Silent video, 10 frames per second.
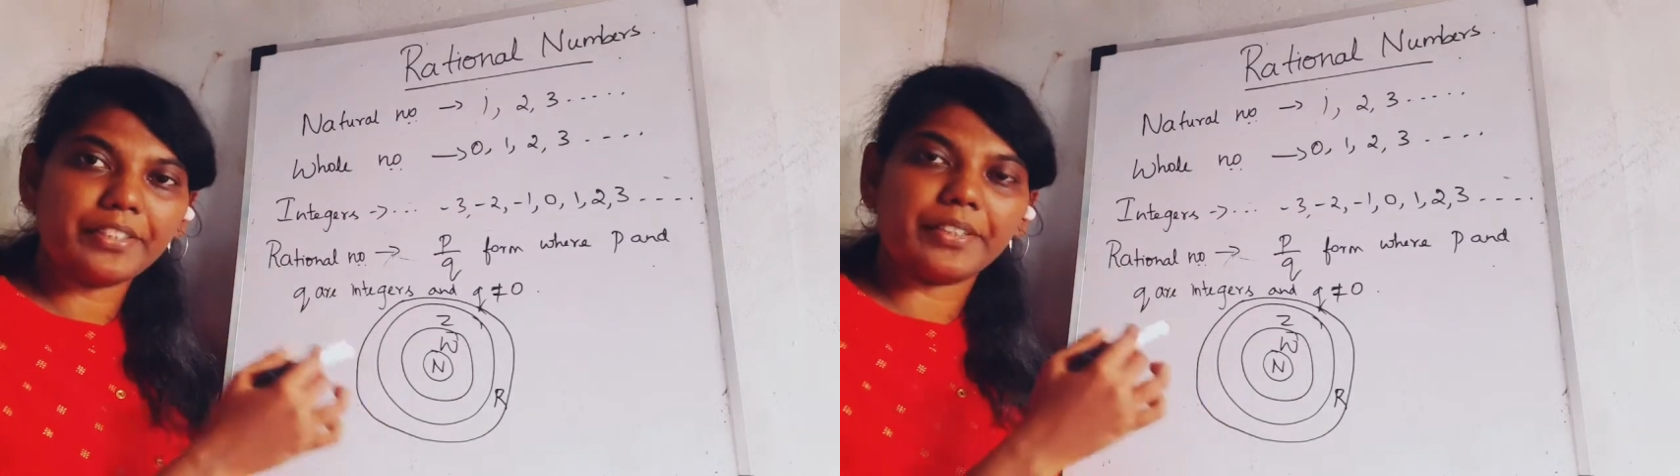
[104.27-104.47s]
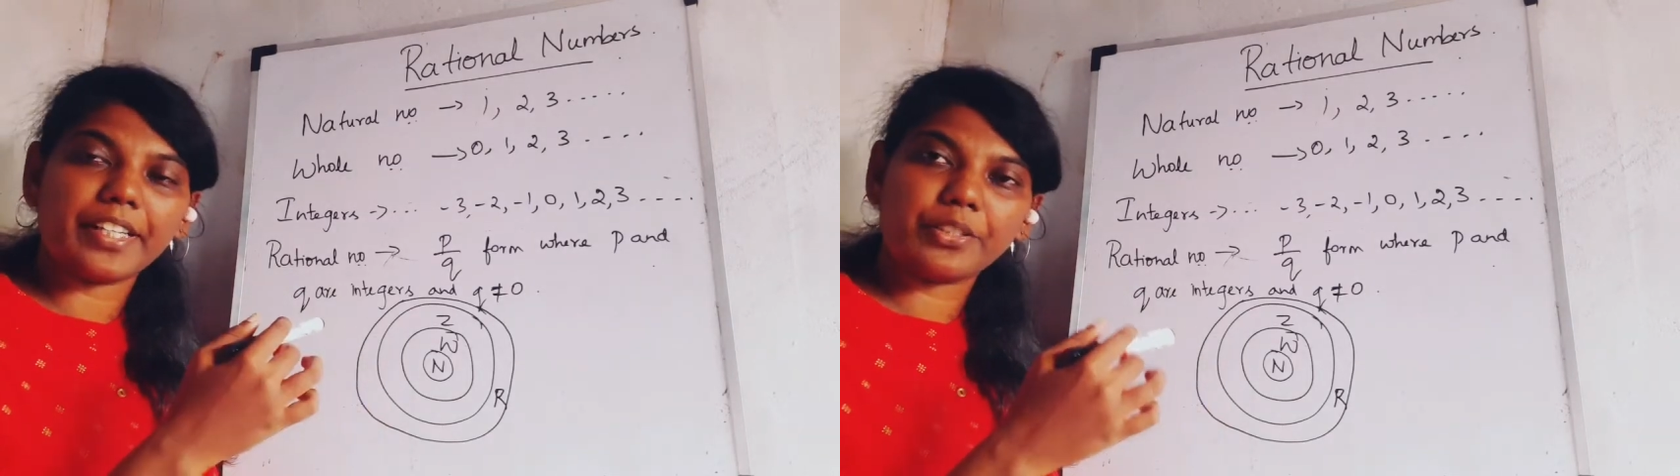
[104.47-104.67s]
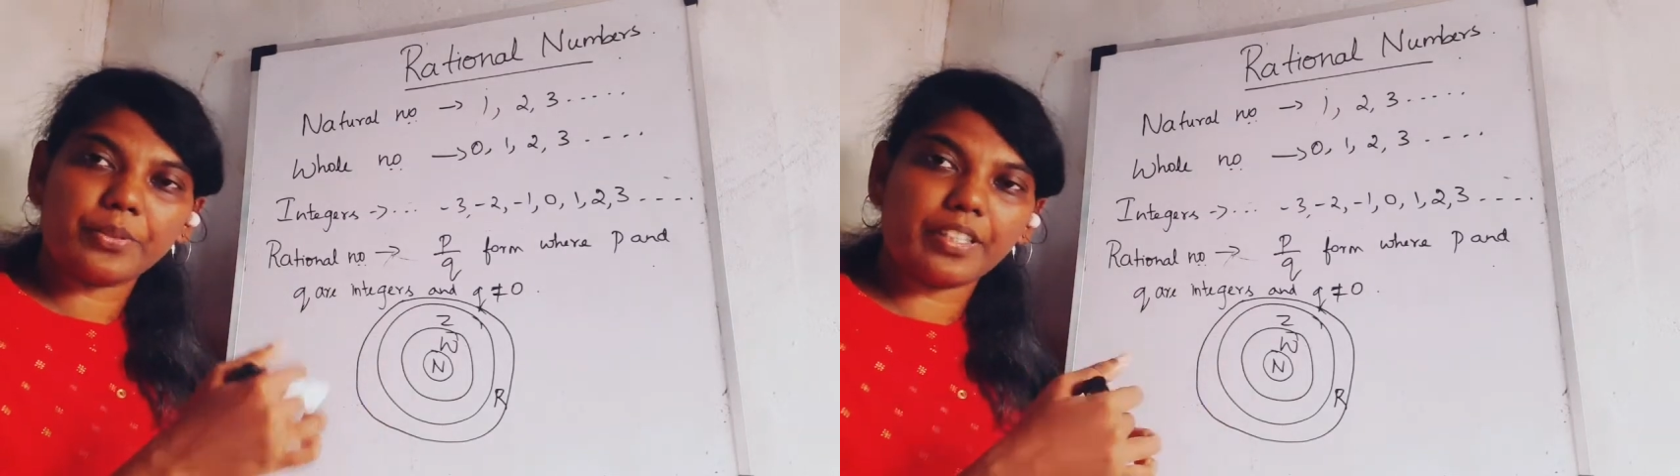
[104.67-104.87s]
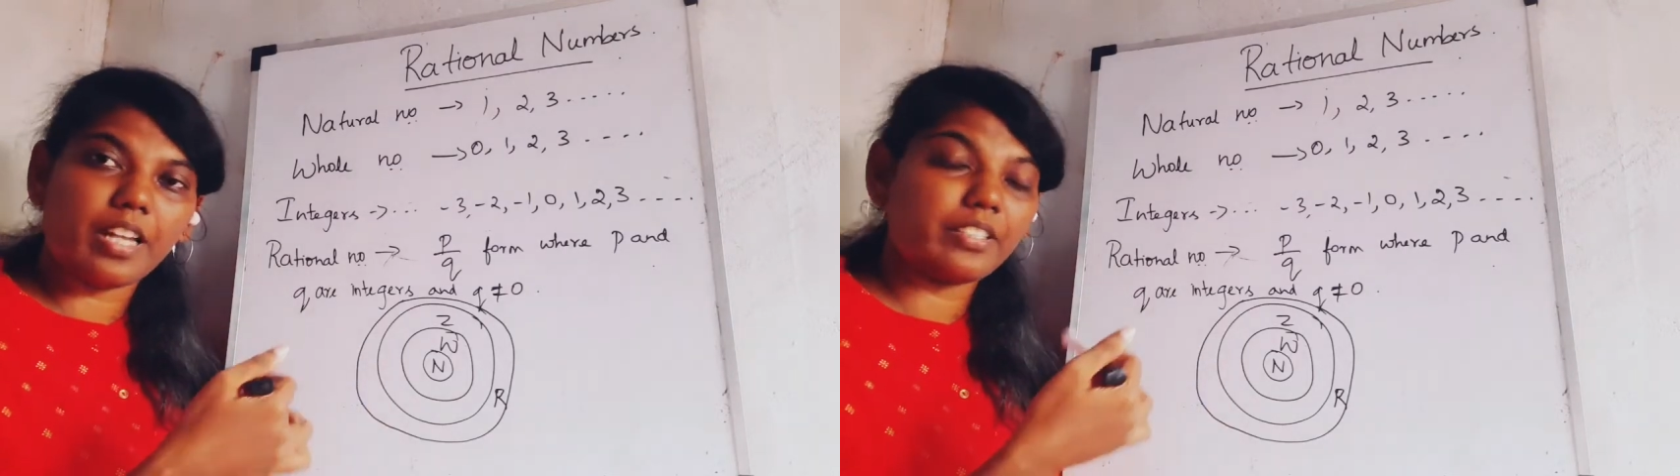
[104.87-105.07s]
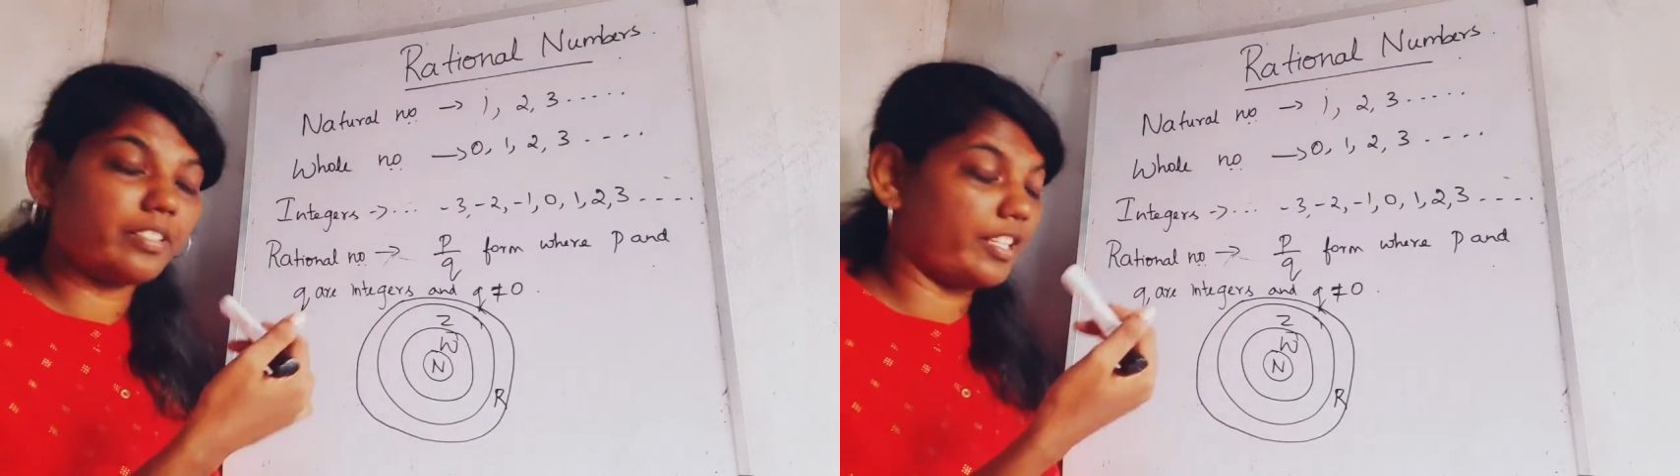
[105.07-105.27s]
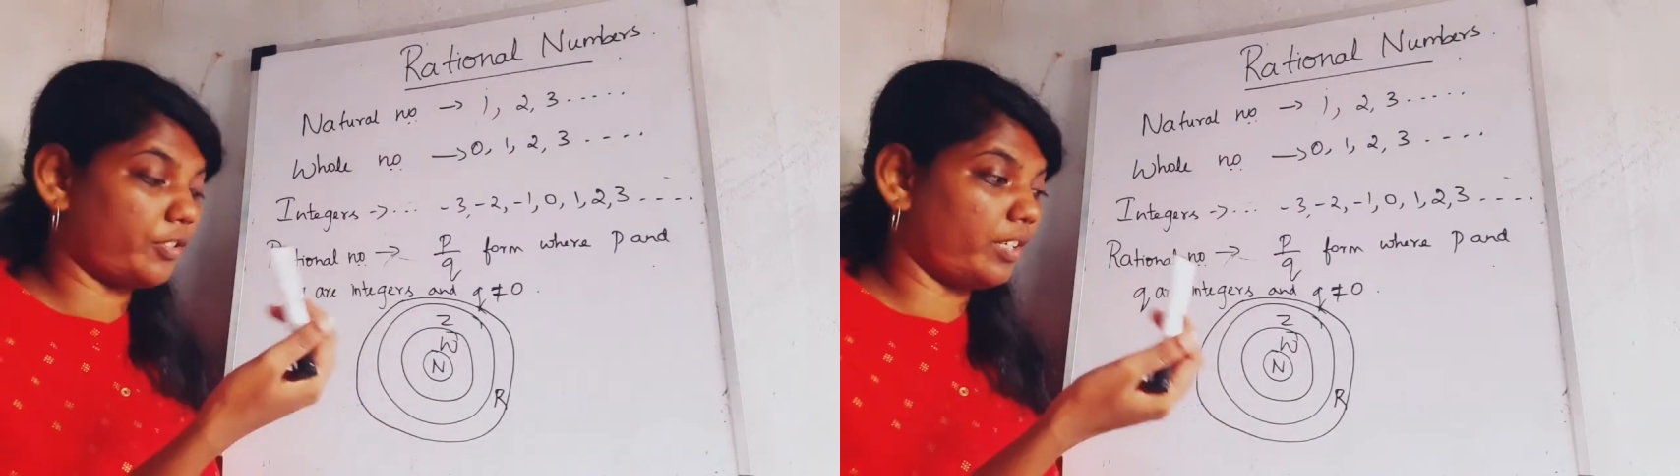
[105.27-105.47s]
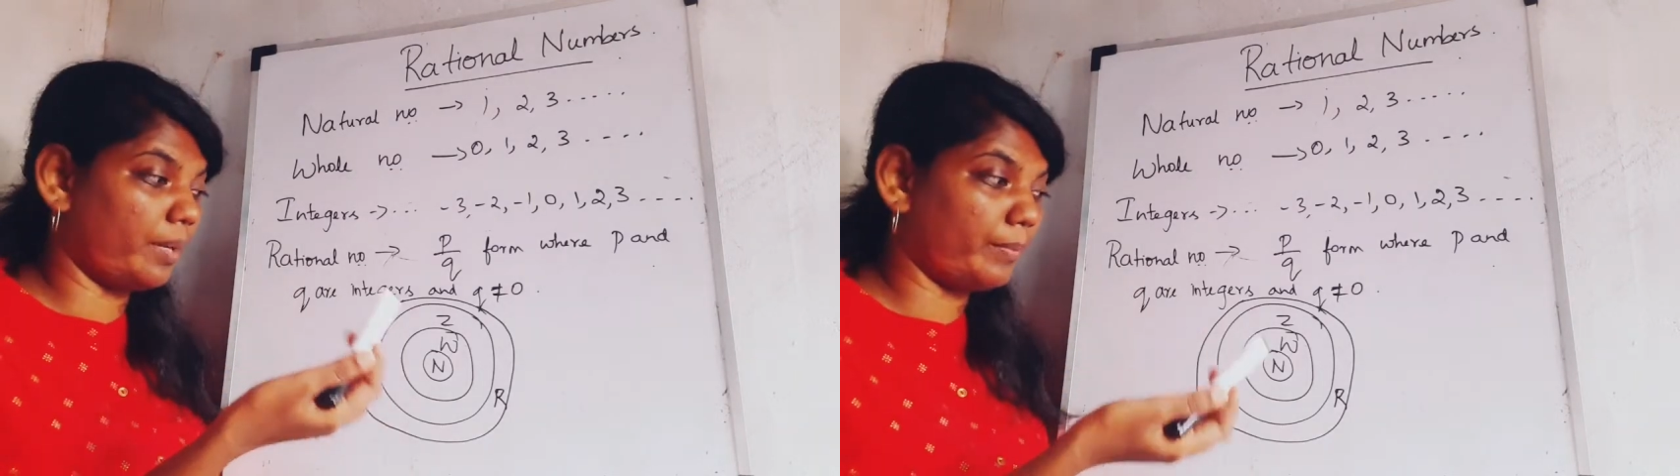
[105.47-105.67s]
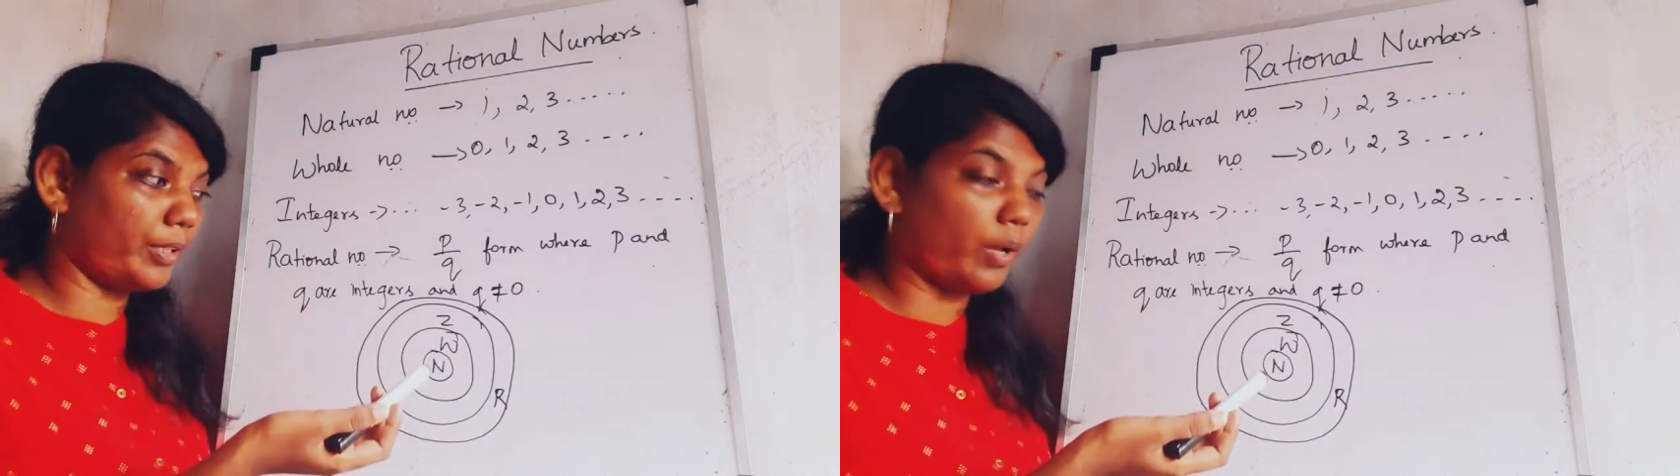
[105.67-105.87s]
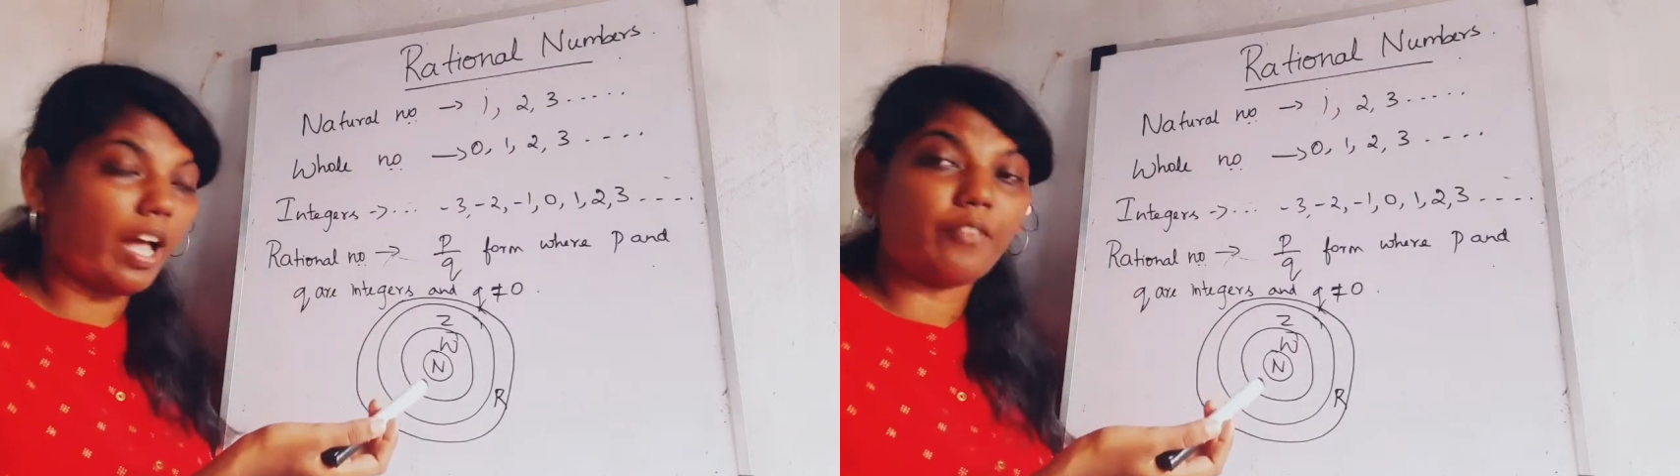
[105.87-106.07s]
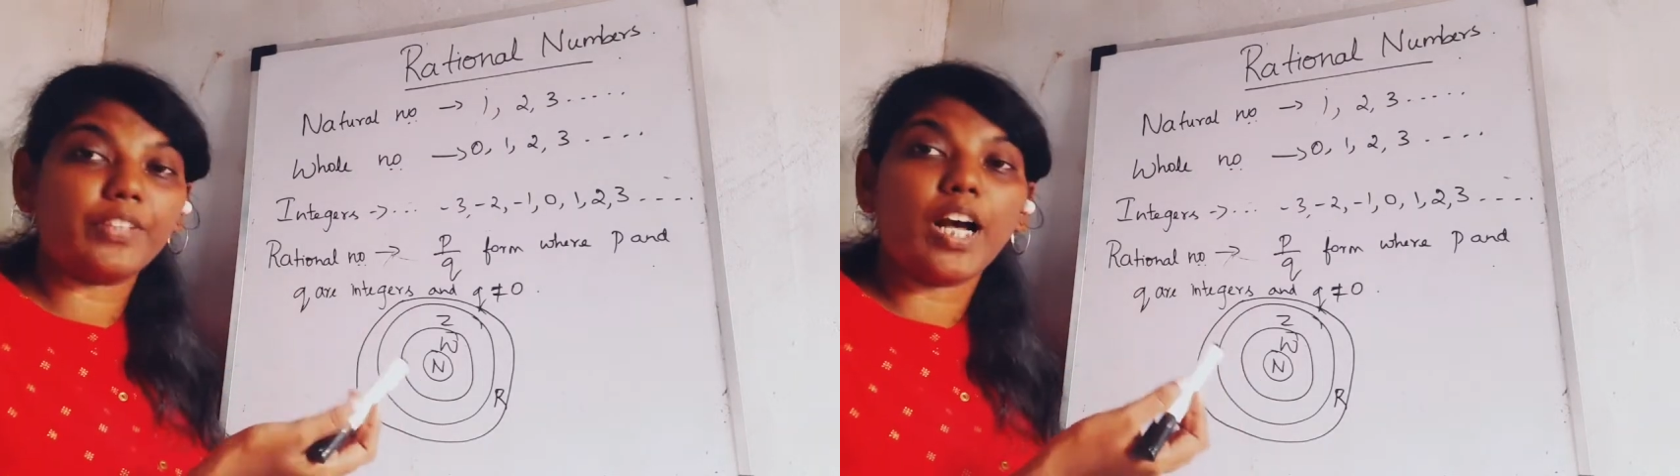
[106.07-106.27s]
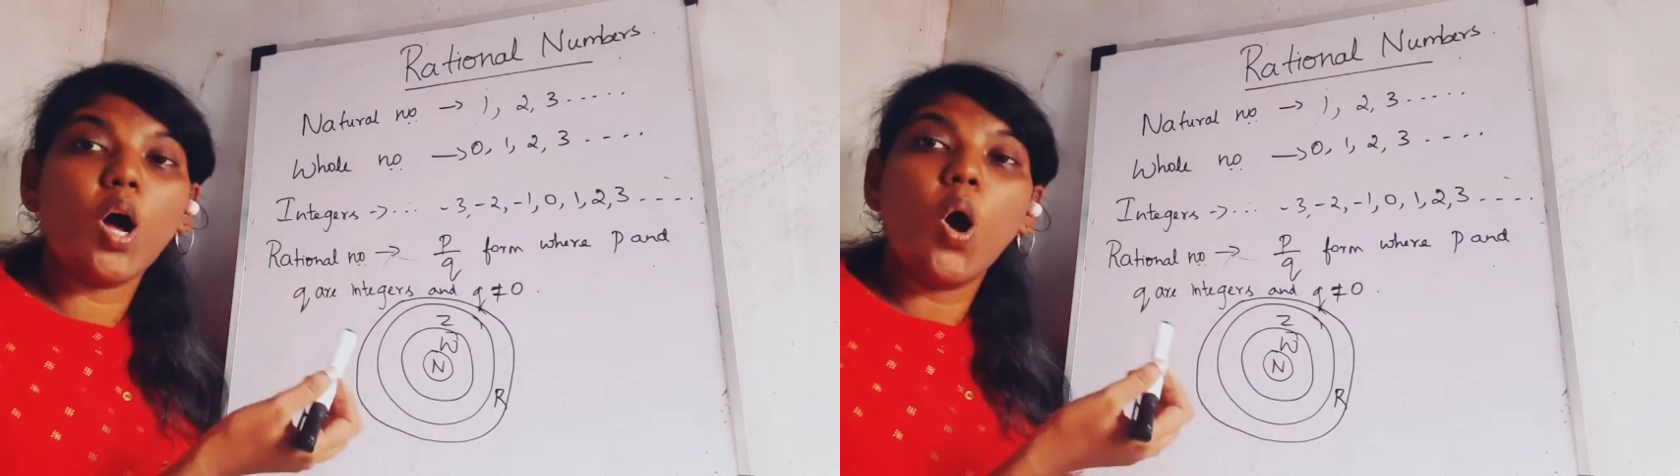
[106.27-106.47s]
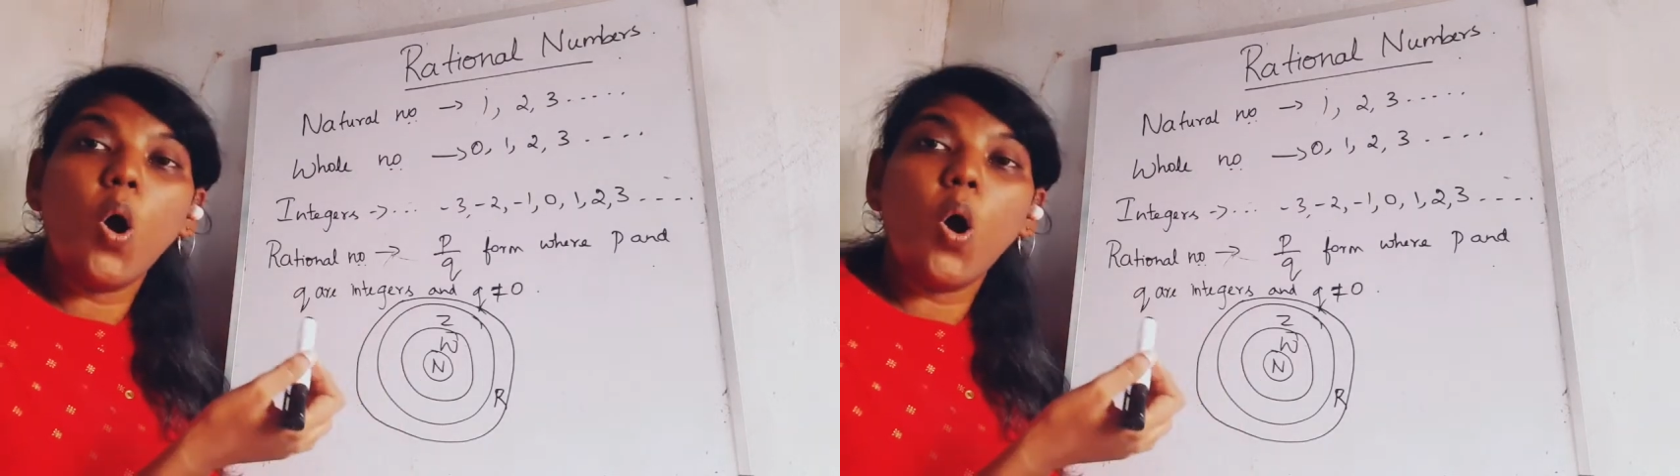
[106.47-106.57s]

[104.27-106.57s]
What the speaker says: The next to the natural number you have the